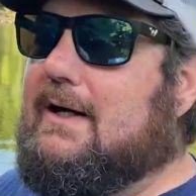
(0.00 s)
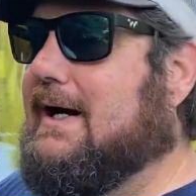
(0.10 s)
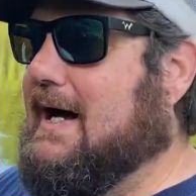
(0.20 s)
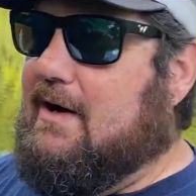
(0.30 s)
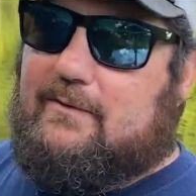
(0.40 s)

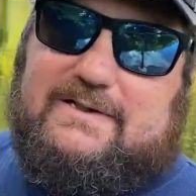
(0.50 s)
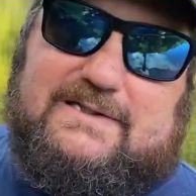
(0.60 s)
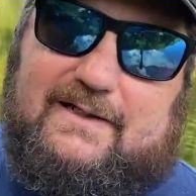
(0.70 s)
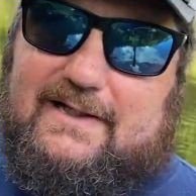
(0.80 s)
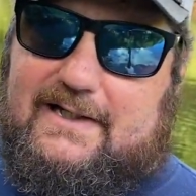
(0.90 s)
I always
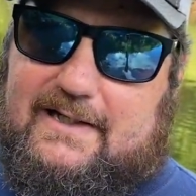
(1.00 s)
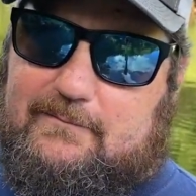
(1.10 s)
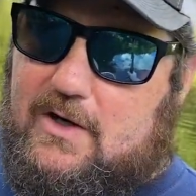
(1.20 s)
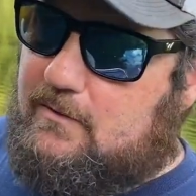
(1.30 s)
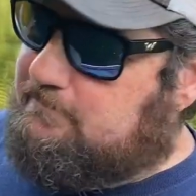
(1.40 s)
say that name
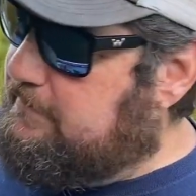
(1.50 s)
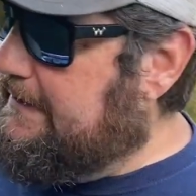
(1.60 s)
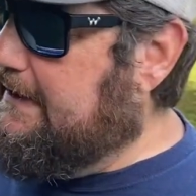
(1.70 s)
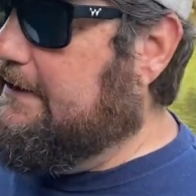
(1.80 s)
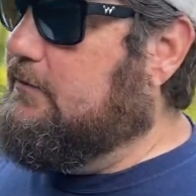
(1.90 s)
wrong, but
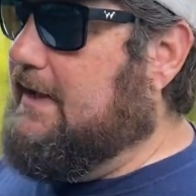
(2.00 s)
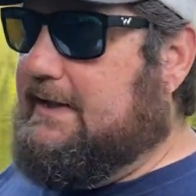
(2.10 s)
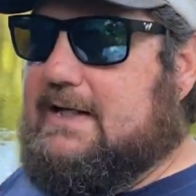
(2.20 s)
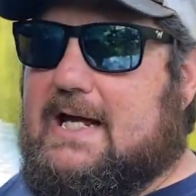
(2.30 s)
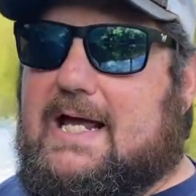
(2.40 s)
anyway,
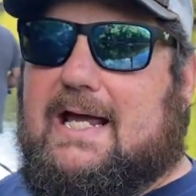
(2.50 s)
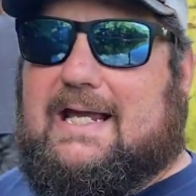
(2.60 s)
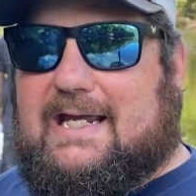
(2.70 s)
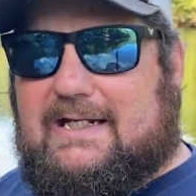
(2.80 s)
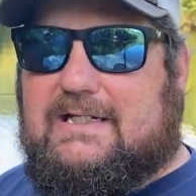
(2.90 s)

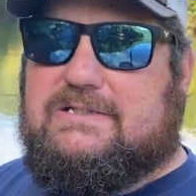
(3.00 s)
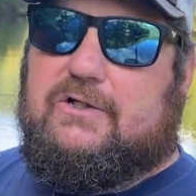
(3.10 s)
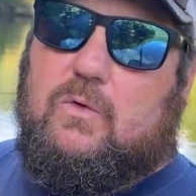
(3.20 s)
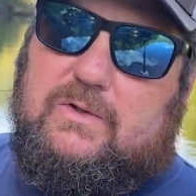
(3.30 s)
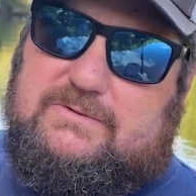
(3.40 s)
it is a
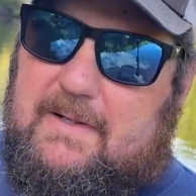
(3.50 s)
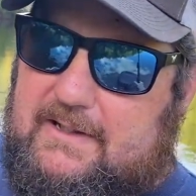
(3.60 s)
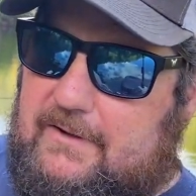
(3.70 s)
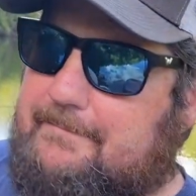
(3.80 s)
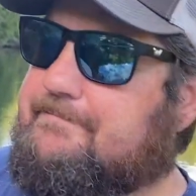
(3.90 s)

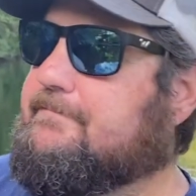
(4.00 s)
noisemaker.